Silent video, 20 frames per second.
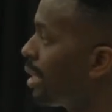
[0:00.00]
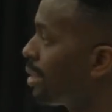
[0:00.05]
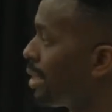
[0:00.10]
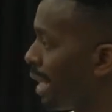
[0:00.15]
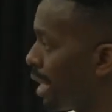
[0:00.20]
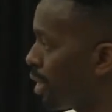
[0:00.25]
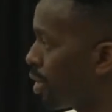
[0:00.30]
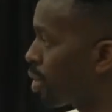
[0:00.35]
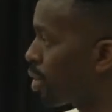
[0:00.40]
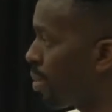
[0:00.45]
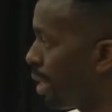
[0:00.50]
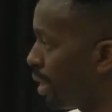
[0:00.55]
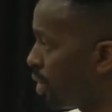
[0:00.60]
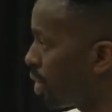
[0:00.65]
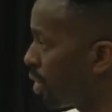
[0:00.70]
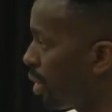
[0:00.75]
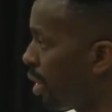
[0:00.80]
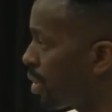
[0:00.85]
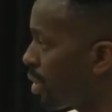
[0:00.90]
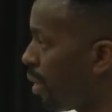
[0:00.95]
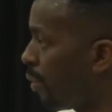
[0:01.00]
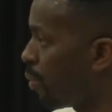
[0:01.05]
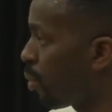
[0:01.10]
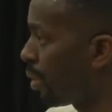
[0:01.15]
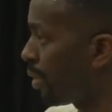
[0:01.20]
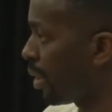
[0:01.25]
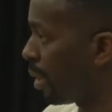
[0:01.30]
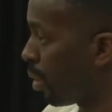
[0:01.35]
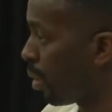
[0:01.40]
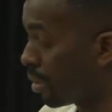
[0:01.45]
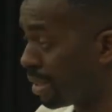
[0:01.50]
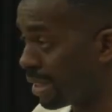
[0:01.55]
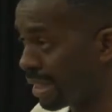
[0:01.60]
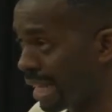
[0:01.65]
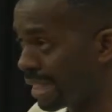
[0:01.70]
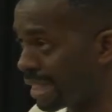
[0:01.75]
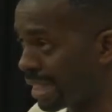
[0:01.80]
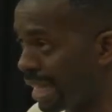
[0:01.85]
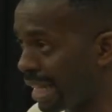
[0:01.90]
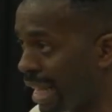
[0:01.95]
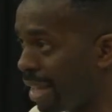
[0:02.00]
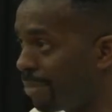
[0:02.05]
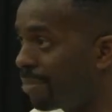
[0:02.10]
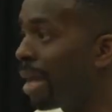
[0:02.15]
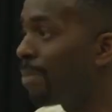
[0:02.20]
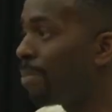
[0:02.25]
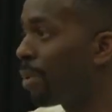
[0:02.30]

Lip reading: take a screenshot of what the Lord said to him,